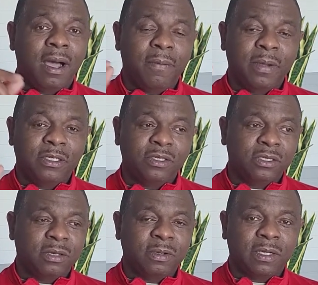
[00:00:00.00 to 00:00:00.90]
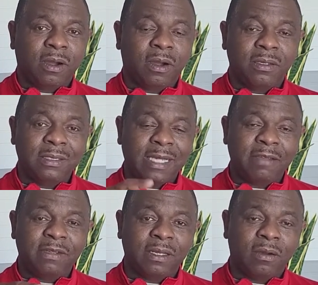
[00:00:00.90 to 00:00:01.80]
make sure you give me a call,
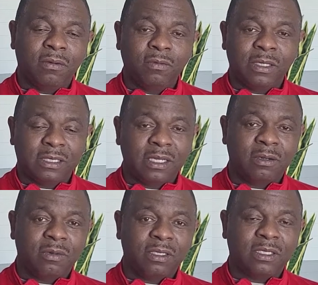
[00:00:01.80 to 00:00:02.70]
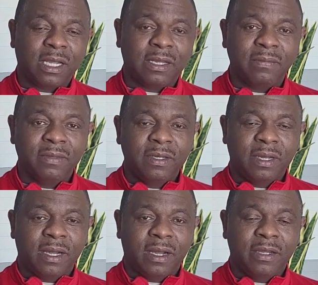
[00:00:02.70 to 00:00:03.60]
David Lowe with Excel Real Estate.
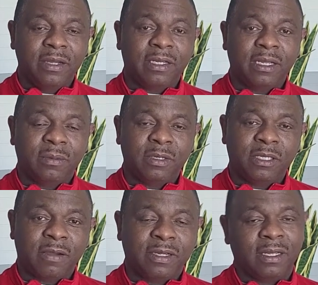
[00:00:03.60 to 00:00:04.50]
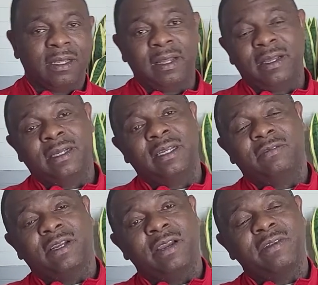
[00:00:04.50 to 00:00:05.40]
Here in Columbia, South Carolina. I'll
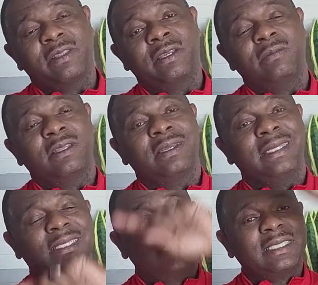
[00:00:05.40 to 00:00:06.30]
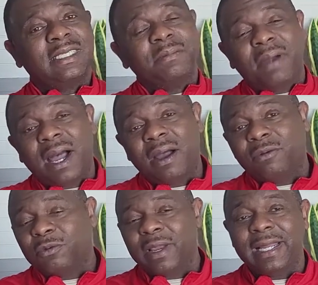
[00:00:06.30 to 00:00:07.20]
cover everything within a
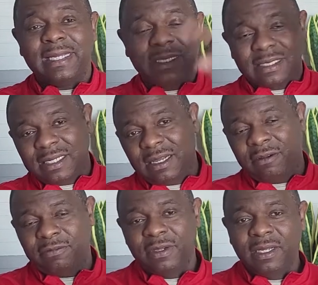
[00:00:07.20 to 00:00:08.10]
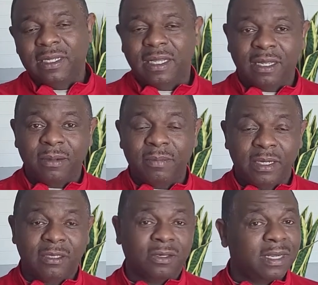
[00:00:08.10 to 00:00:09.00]
60-mile radius of
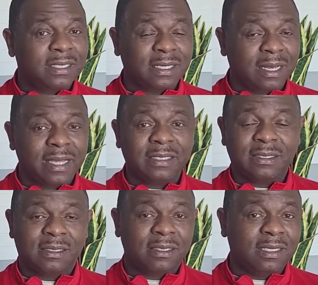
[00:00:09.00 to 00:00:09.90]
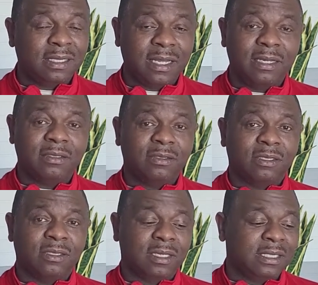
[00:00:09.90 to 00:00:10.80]
Columbia. So that's Lexington, that's
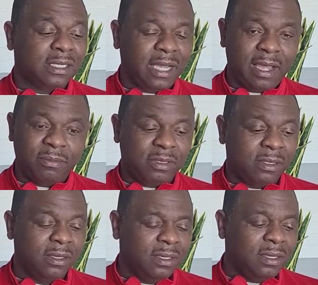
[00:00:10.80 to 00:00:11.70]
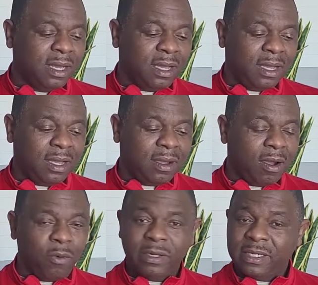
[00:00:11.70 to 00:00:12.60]
Elgin, that's Camden,
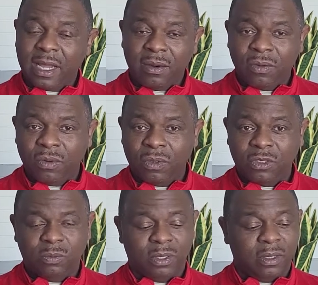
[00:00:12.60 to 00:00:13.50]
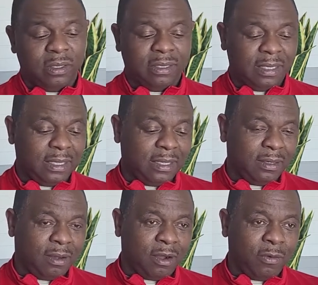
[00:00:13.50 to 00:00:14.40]
all the way down to Orangeburg,
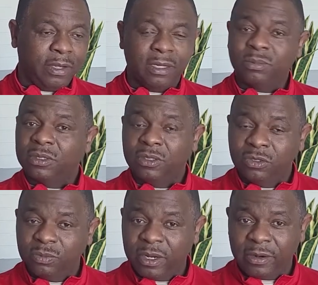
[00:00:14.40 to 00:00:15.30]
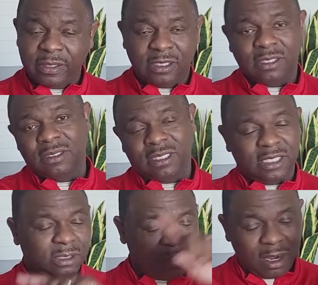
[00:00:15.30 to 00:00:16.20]
all the way up to Newberry. Just a
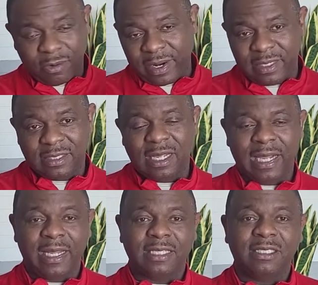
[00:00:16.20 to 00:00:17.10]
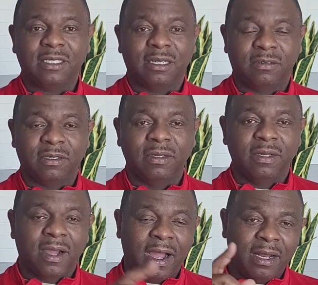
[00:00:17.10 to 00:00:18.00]
60-mile radius. I got you covered.
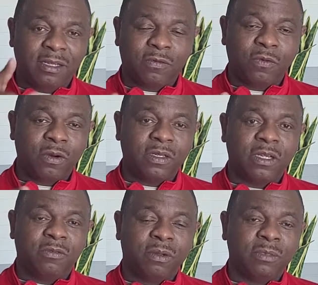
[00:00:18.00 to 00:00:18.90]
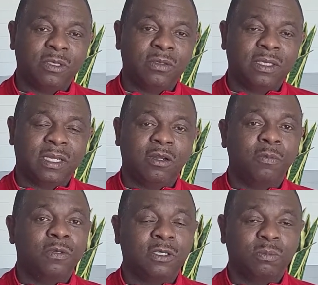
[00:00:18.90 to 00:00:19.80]
All right, look forward to hearing from you soon again.
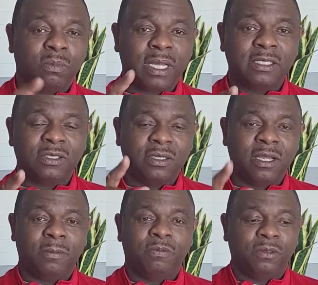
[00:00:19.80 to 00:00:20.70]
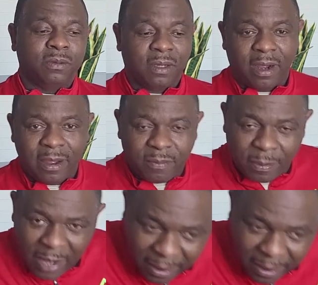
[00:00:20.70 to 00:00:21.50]
Hope this blessed you and helped you. All right, bye-bye.